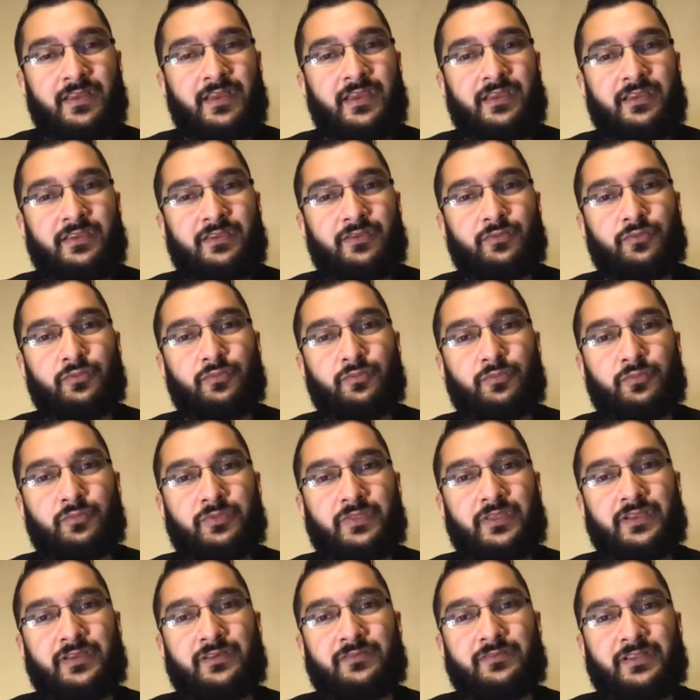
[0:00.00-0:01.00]
you
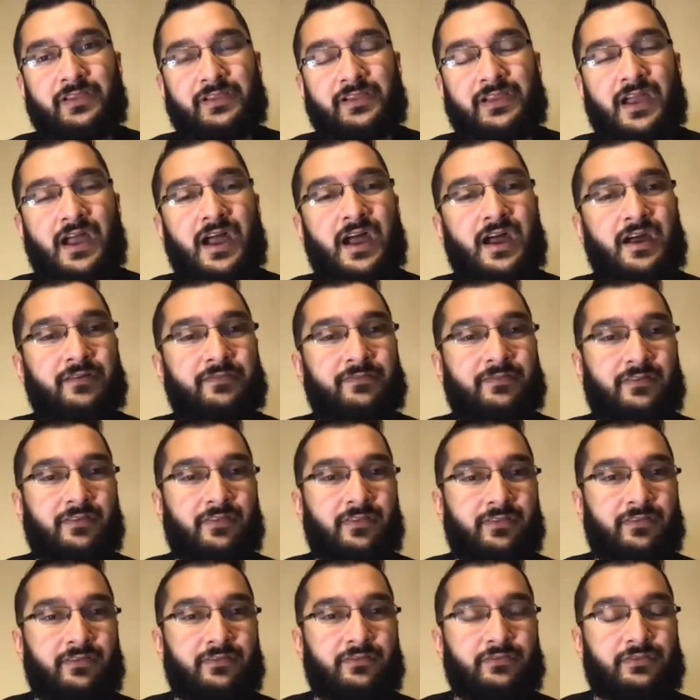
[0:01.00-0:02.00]
think of like a
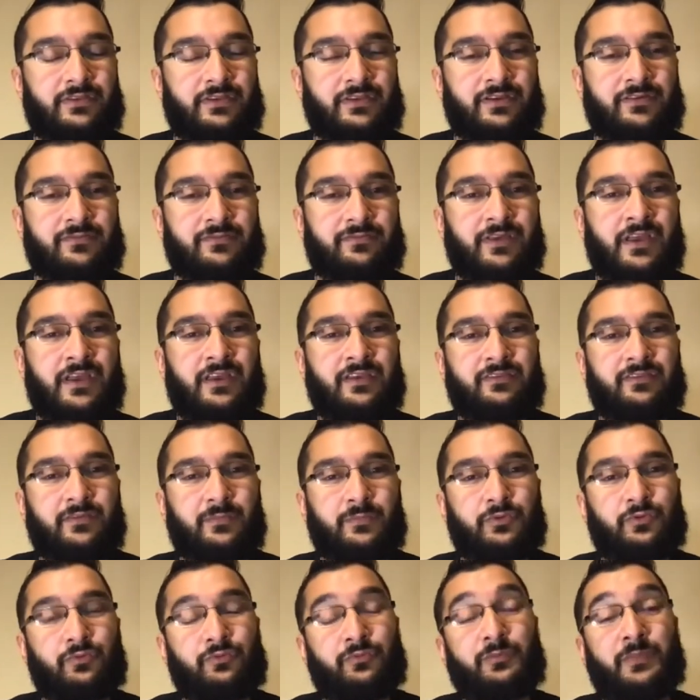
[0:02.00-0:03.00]
Hafidh, you think of someone
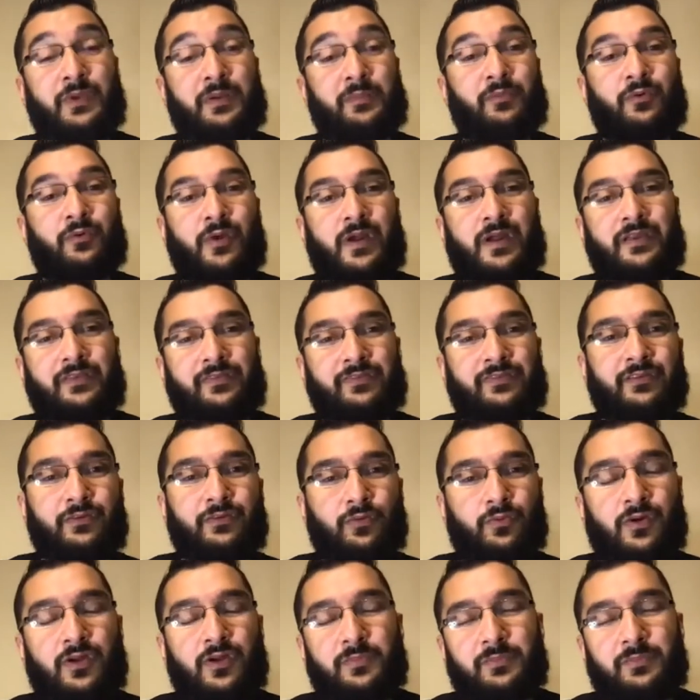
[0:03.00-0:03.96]
who's memorized the Quran,